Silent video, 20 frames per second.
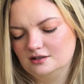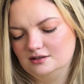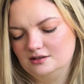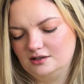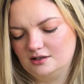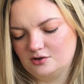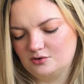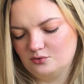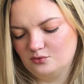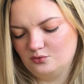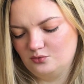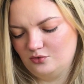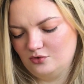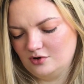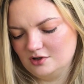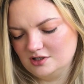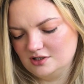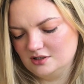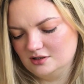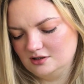There
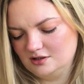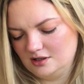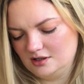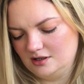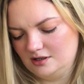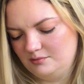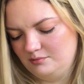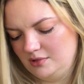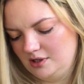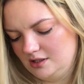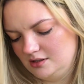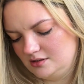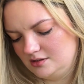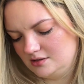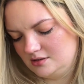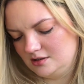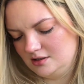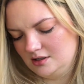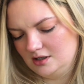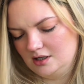wasn't a
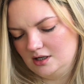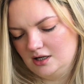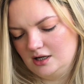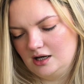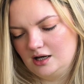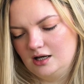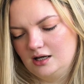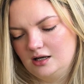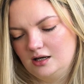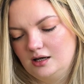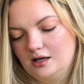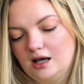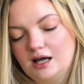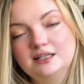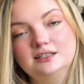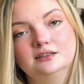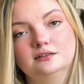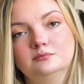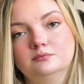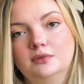bit, I
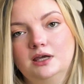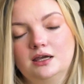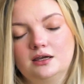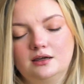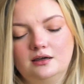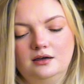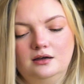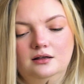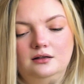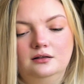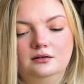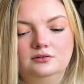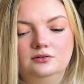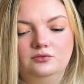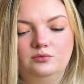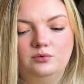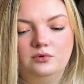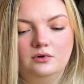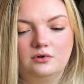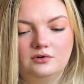didn't make a lot
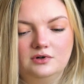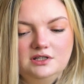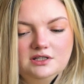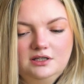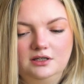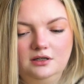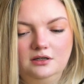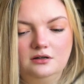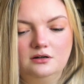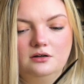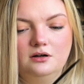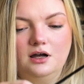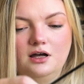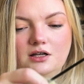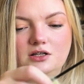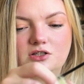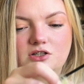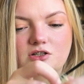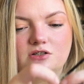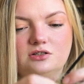of progress here. I
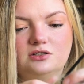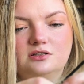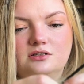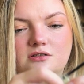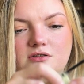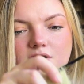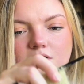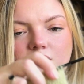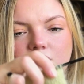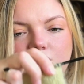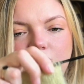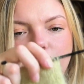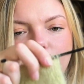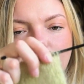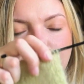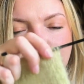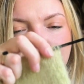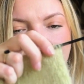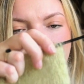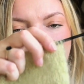just
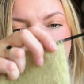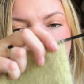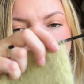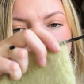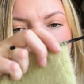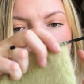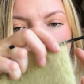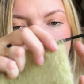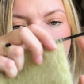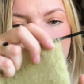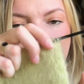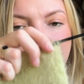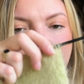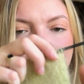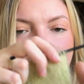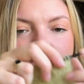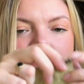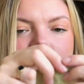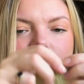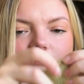finished my,
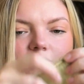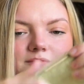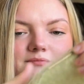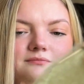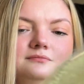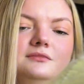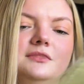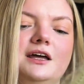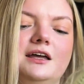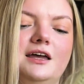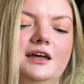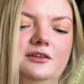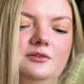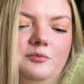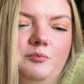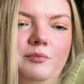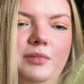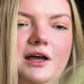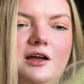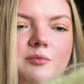again,
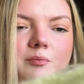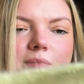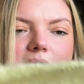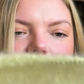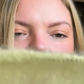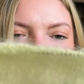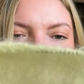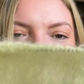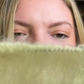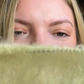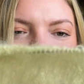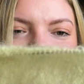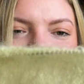back panel